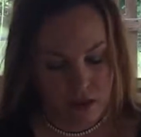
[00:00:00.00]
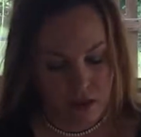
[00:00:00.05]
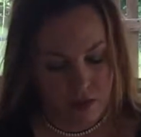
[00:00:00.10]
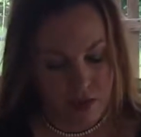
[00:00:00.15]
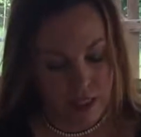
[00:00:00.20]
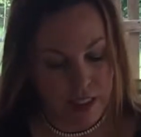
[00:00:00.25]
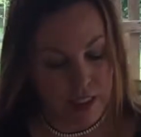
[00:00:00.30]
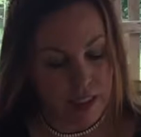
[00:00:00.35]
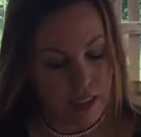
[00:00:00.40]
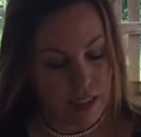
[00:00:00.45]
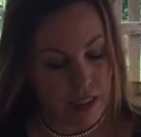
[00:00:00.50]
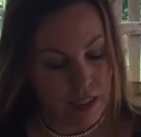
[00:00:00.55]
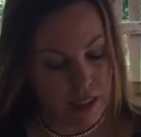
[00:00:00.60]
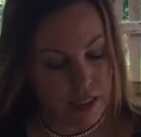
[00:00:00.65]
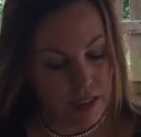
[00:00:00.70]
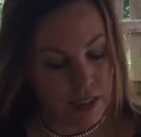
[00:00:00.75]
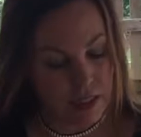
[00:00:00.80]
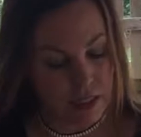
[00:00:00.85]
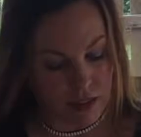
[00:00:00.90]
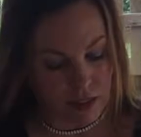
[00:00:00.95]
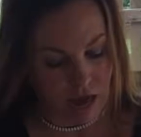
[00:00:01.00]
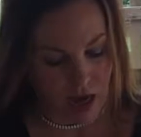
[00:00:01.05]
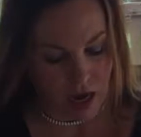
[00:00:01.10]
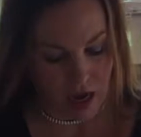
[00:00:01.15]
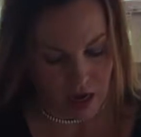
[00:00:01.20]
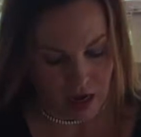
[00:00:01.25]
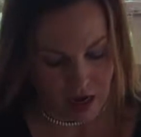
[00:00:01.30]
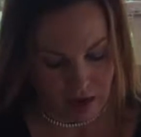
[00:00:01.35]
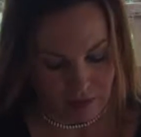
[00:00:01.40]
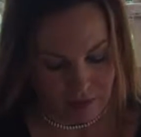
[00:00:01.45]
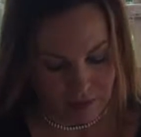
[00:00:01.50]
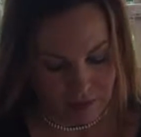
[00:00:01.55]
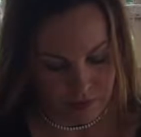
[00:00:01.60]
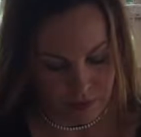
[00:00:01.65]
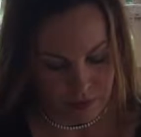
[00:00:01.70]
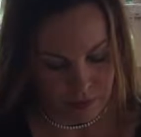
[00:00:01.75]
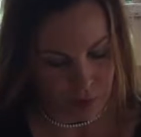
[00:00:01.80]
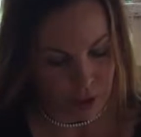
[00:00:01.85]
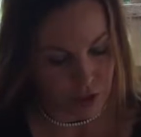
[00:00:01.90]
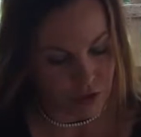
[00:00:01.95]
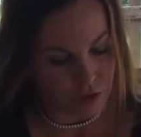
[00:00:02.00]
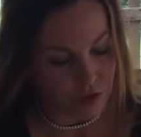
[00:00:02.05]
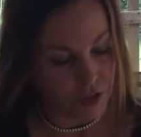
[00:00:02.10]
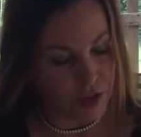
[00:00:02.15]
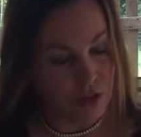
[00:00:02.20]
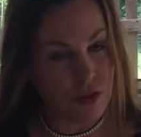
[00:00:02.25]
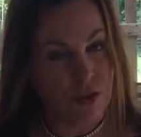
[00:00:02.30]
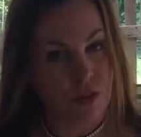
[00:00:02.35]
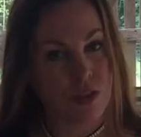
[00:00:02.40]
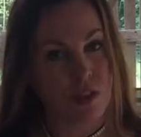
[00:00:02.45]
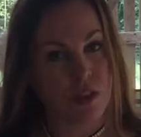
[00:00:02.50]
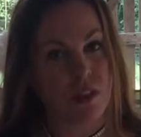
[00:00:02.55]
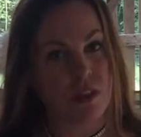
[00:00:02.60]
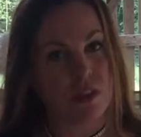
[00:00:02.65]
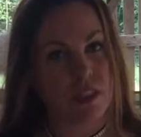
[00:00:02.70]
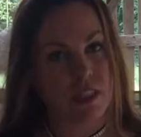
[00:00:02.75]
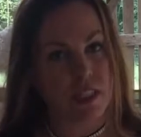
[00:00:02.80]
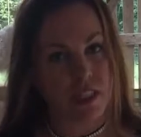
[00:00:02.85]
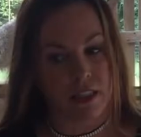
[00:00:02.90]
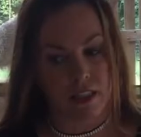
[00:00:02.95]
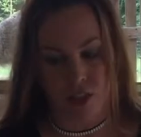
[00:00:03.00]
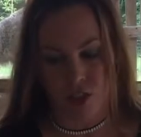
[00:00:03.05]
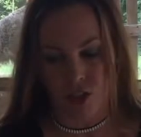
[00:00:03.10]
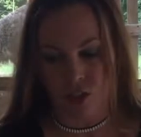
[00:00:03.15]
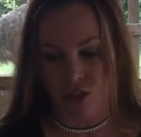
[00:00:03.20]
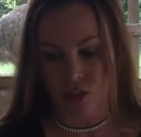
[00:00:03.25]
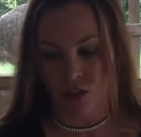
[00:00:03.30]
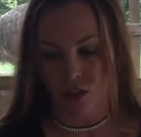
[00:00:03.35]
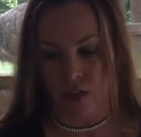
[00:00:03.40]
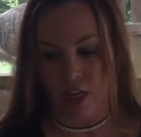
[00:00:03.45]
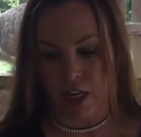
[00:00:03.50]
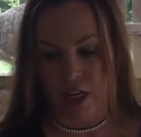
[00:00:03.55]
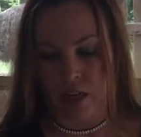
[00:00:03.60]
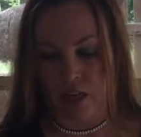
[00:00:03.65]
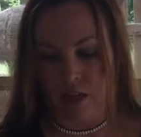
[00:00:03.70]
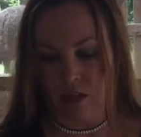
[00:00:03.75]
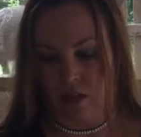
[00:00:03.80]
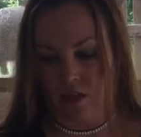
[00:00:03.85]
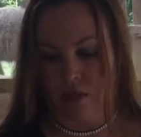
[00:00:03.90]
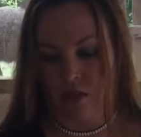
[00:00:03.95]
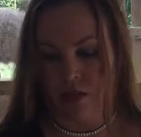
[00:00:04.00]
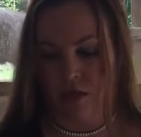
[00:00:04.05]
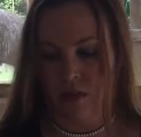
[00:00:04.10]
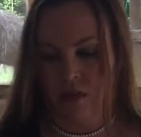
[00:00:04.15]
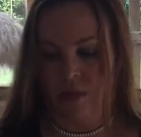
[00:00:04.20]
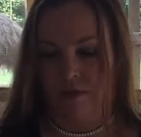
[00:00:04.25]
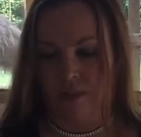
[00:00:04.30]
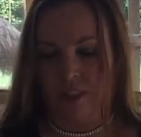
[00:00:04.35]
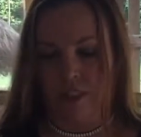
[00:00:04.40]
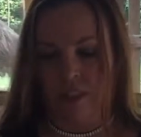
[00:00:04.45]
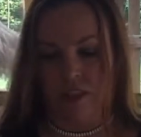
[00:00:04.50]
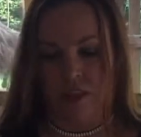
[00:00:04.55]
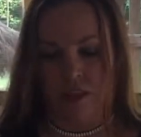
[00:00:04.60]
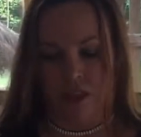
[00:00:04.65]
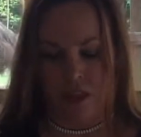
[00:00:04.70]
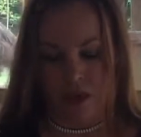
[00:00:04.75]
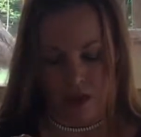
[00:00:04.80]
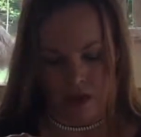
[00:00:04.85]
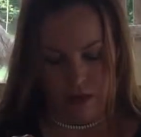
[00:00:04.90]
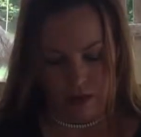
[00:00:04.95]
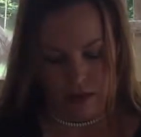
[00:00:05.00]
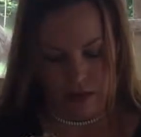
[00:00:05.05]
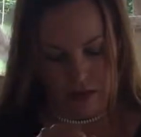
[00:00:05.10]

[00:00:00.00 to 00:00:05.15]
This is Peru's signature drink. I don't know if I said that.